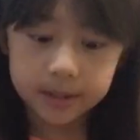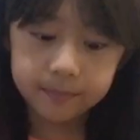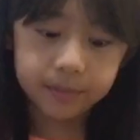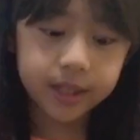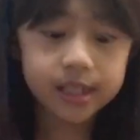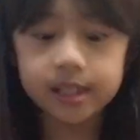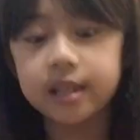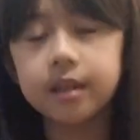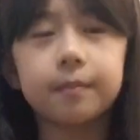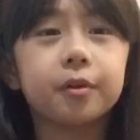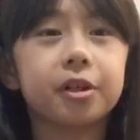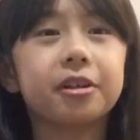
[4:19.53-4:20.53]
Because in the
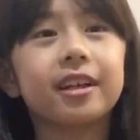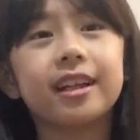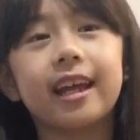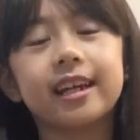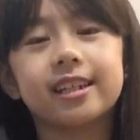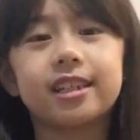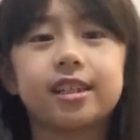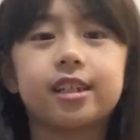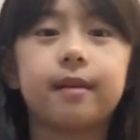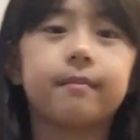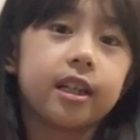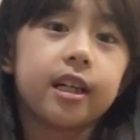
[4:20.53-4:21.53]
book you can see
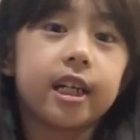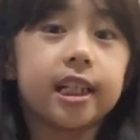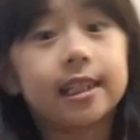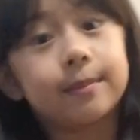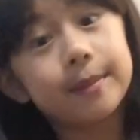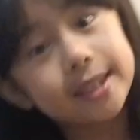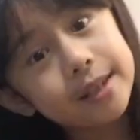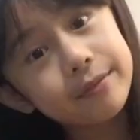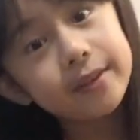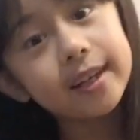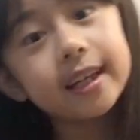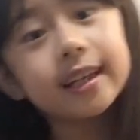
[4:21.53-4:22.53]
some
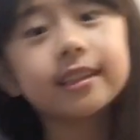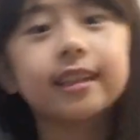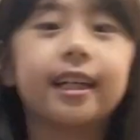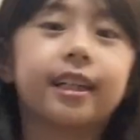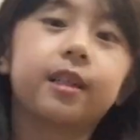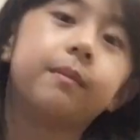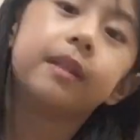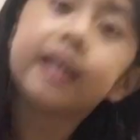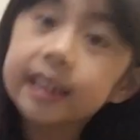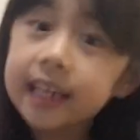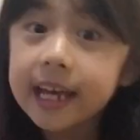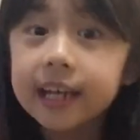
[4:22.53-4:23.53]
specific some
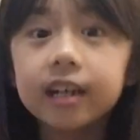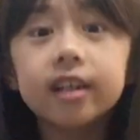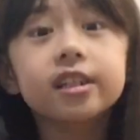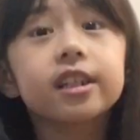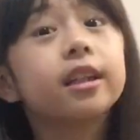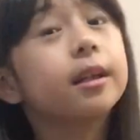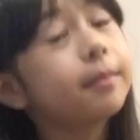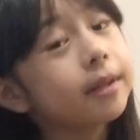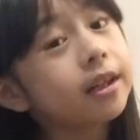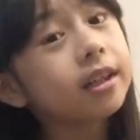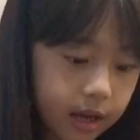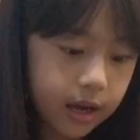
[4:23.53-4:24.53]
details in the
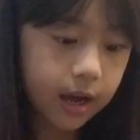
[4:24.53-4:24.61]
book,